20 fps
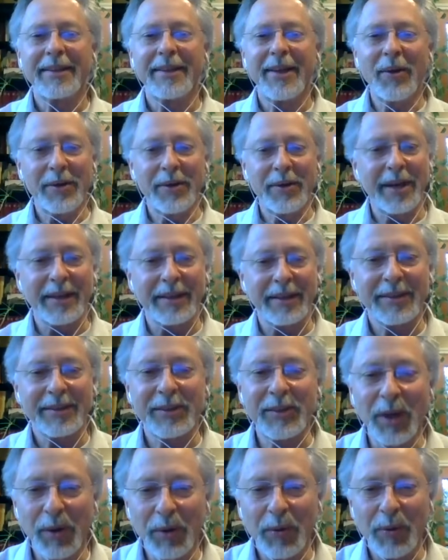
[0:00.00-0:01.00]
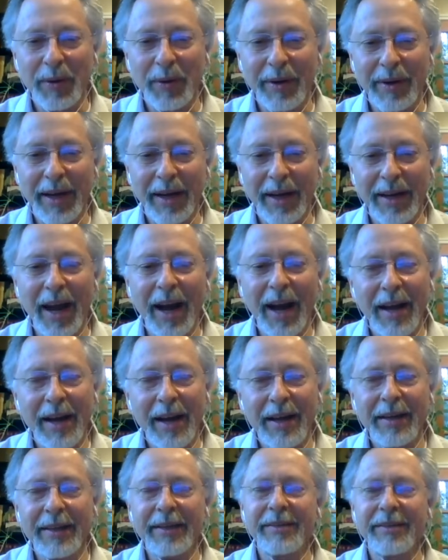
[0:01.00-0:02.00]
Okay. So
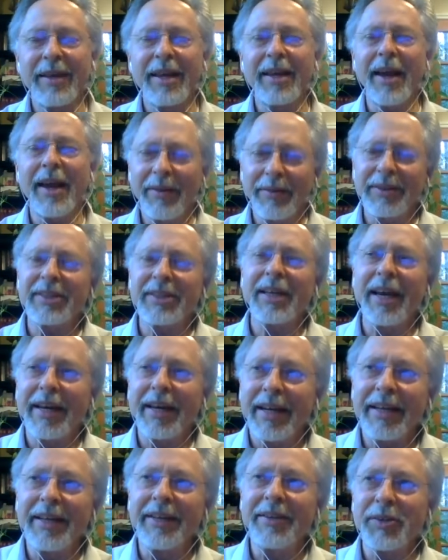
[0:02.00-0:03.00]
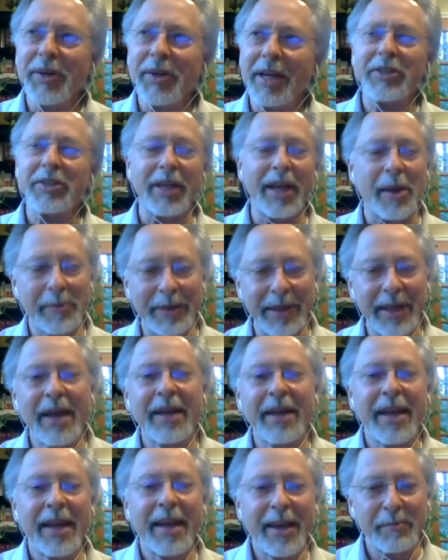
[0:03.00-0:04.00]
that's kind of interesting. I mean,
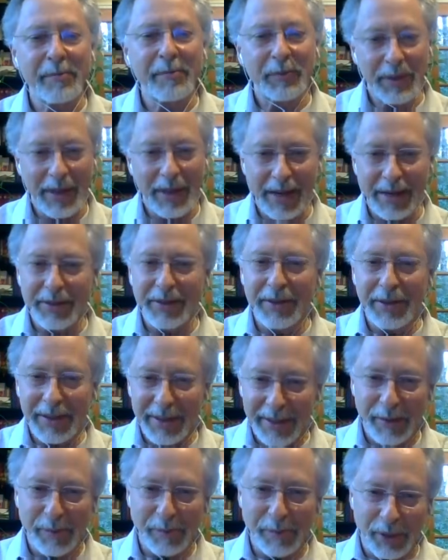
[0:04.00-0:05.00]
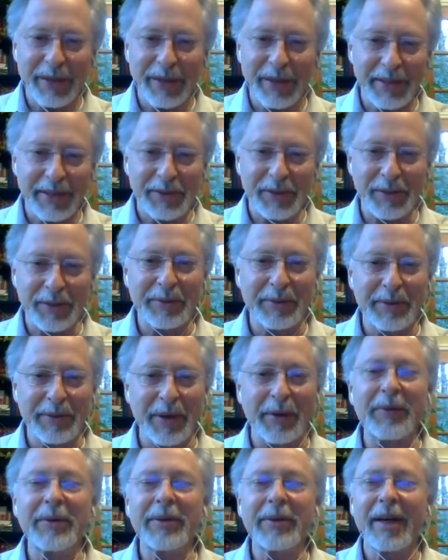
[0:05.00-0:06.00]
that came later in the book, as you
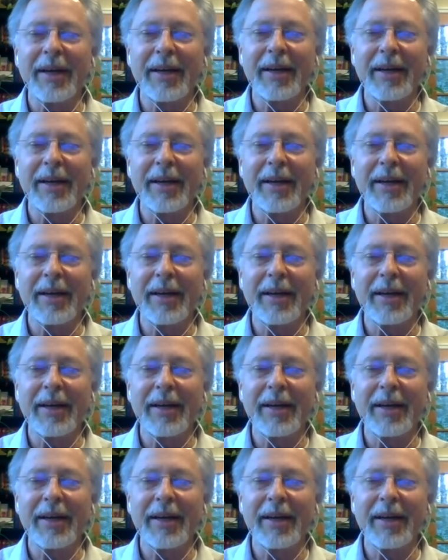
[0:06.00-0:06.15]
know.